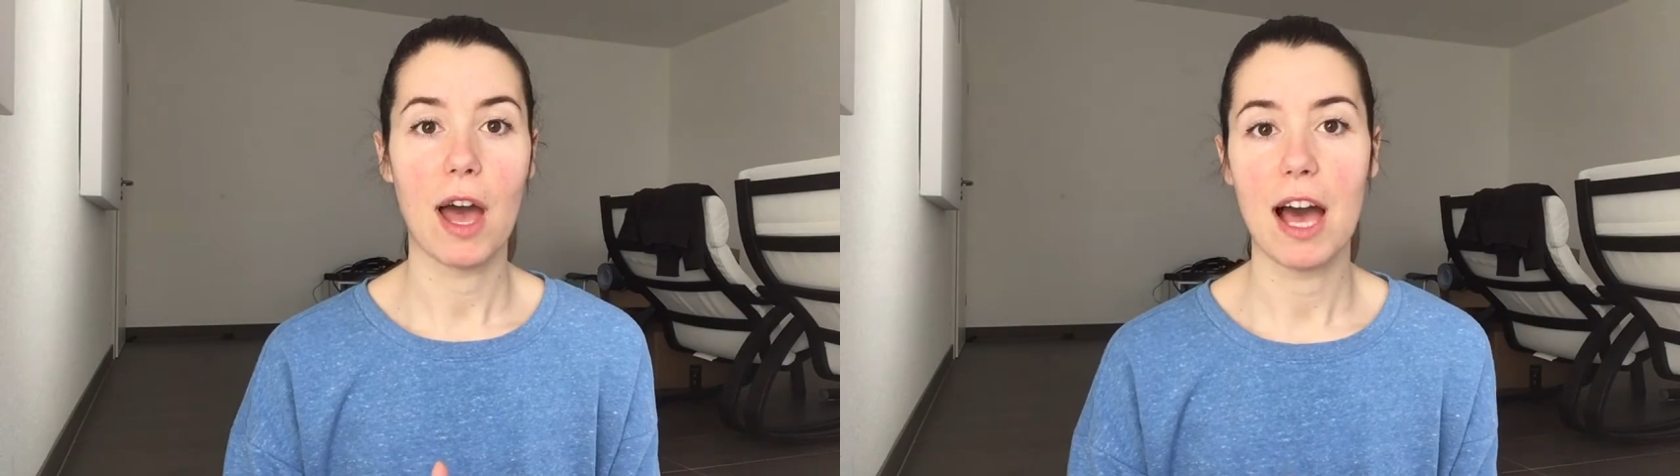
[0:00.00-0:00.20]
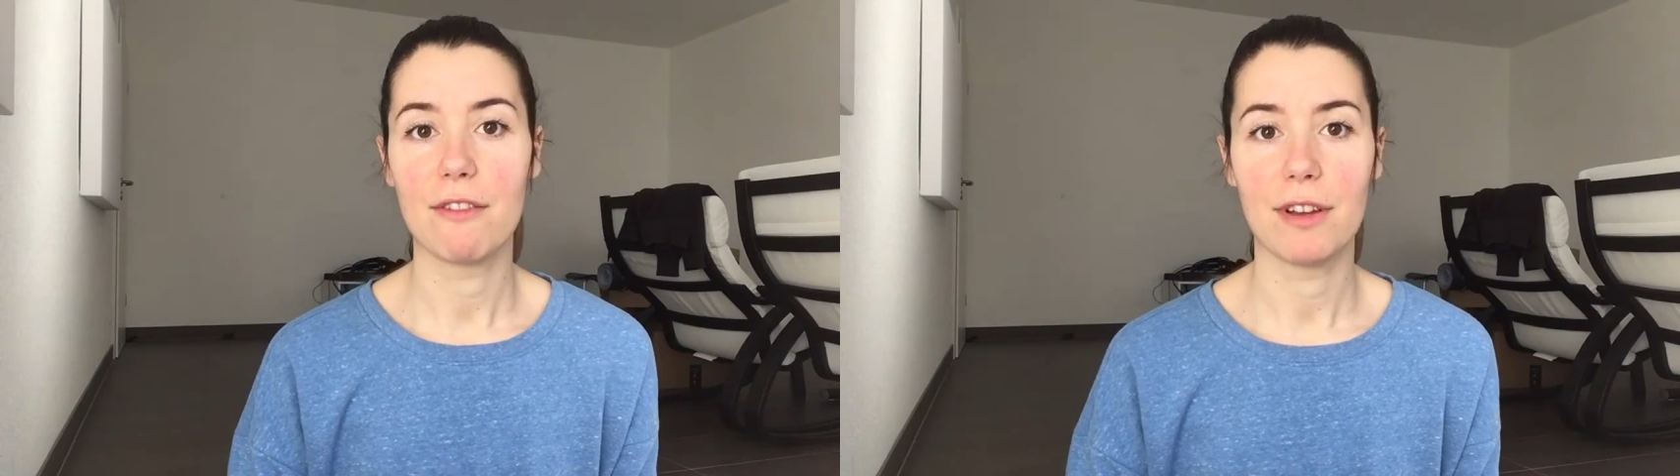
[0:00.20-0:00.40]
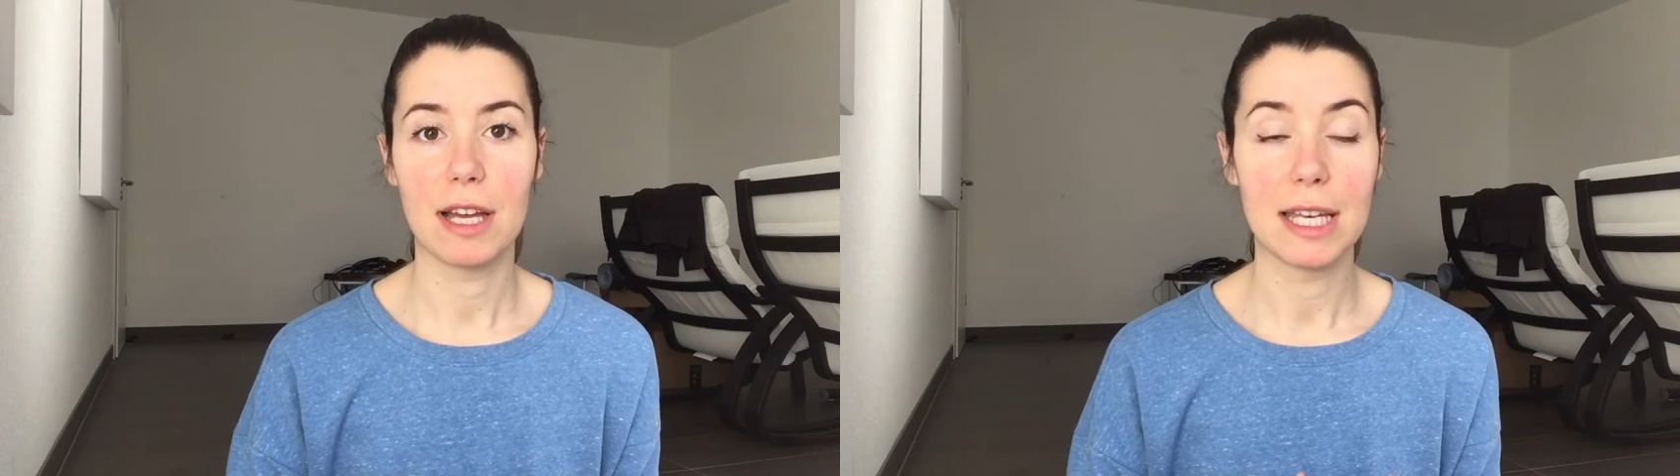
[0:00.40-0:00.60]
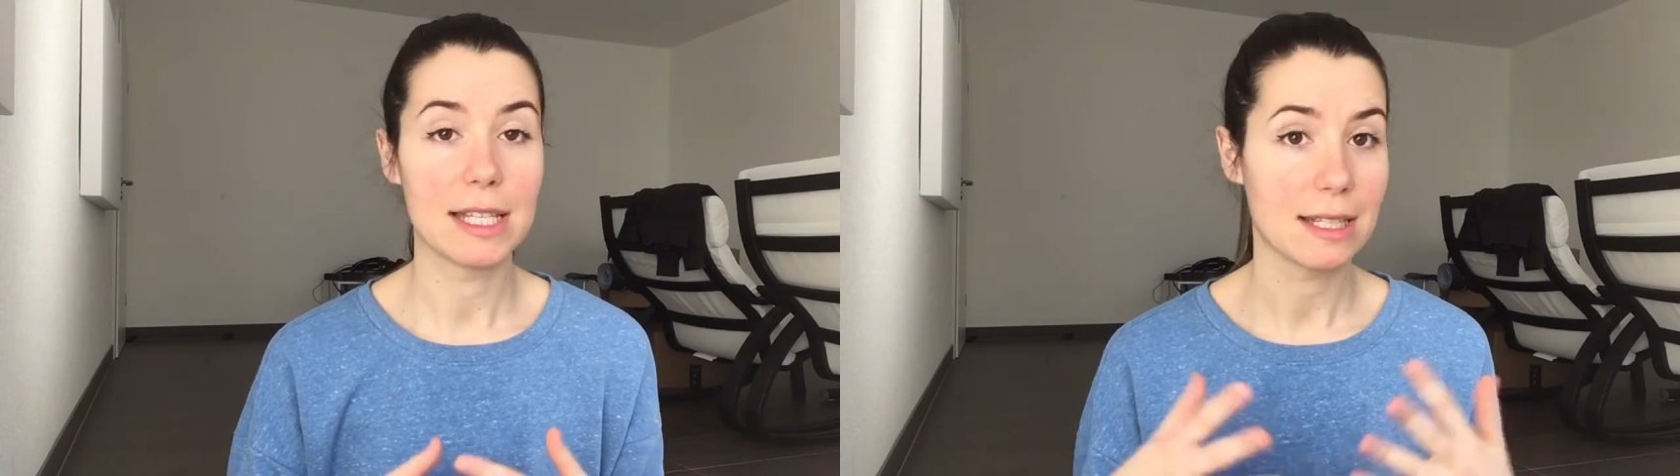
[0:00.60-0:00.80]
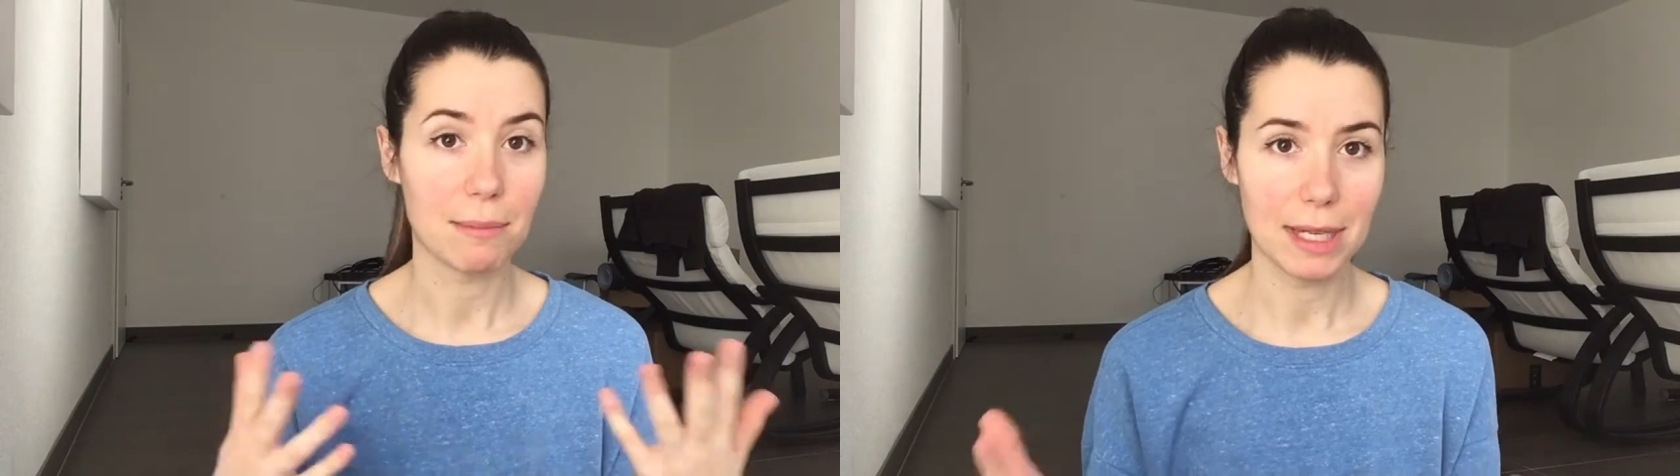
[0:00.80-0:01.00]
have
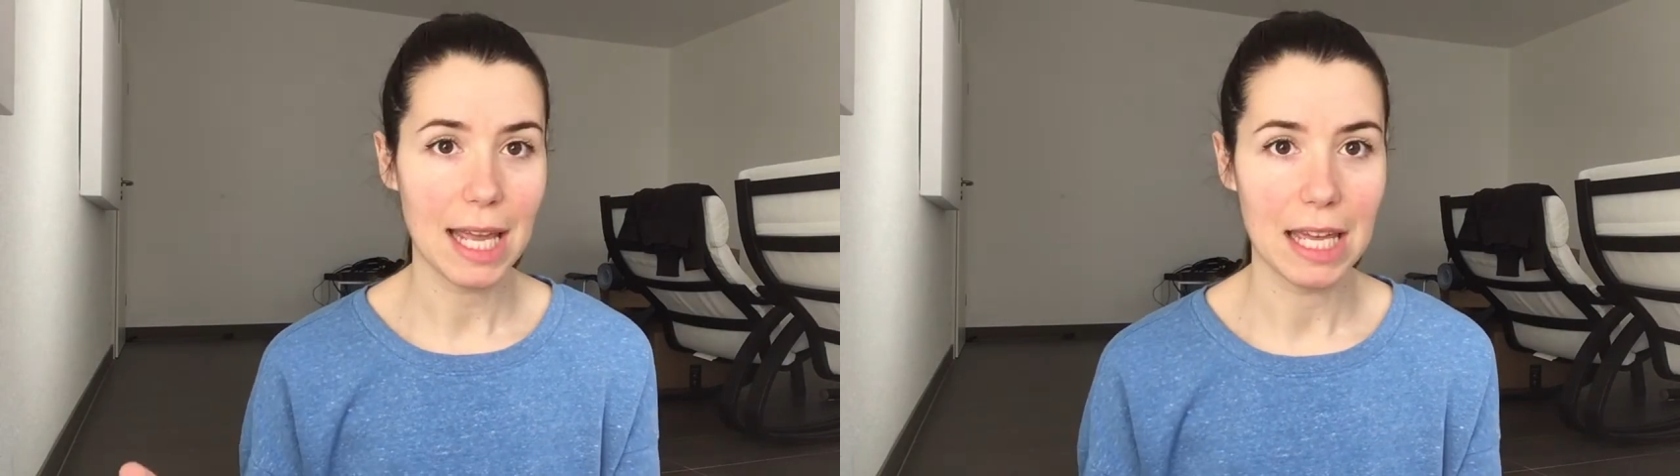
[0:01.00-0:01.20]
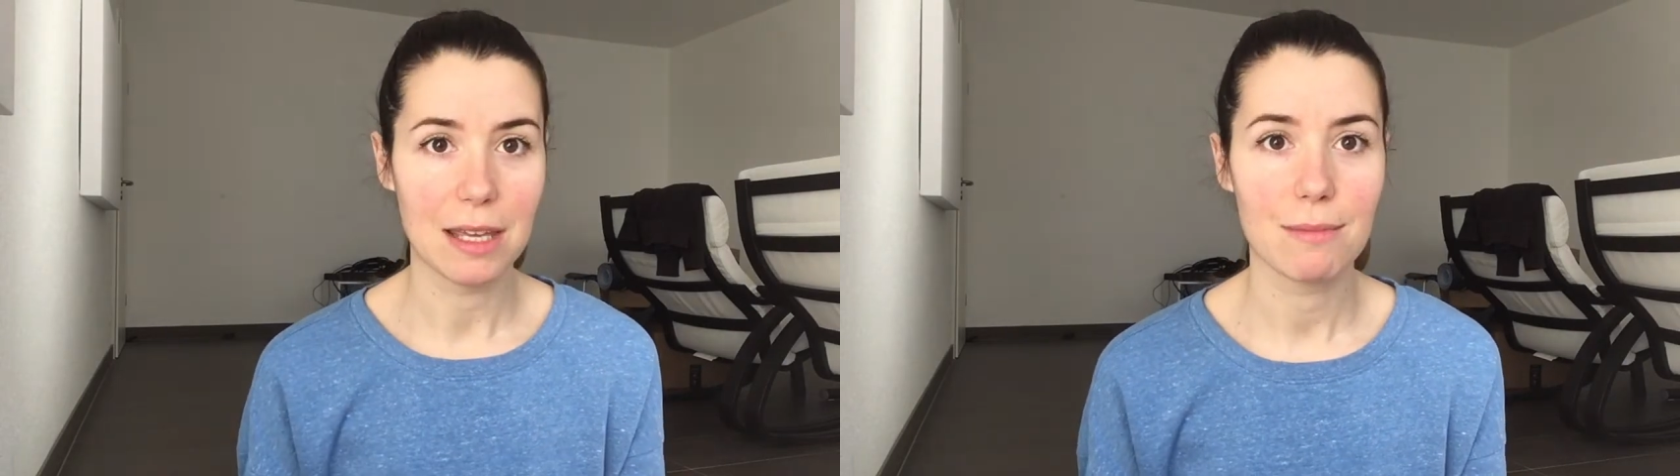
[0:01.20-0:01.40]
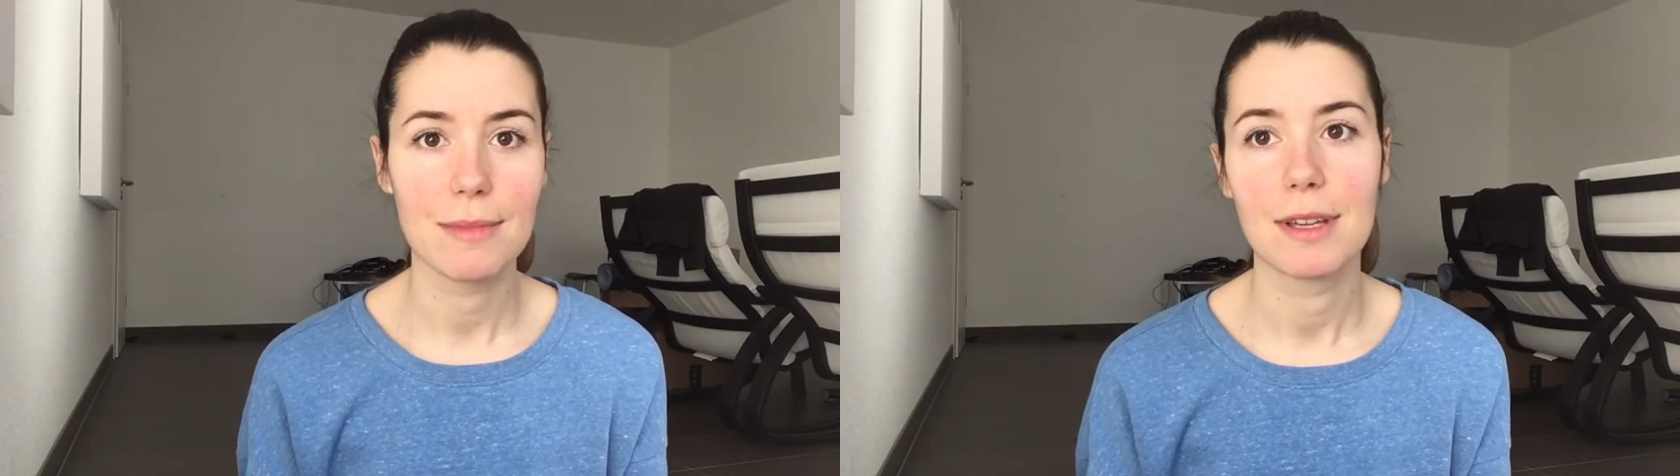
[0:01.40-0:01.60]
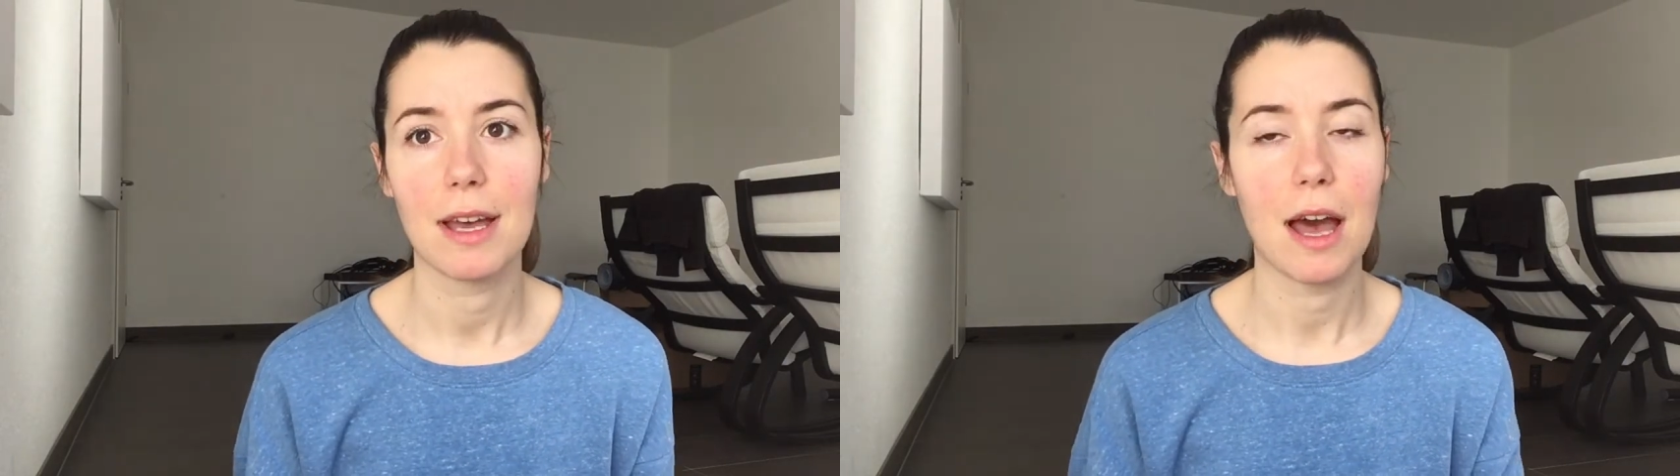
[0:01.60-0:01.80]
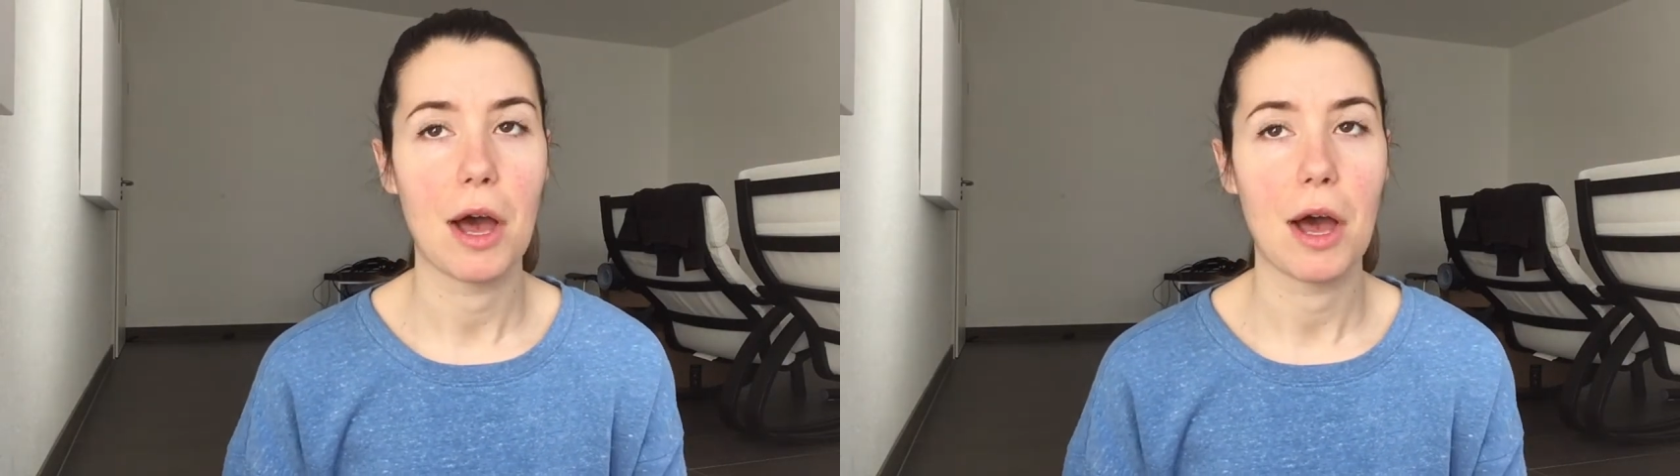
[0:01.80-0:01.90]
some name,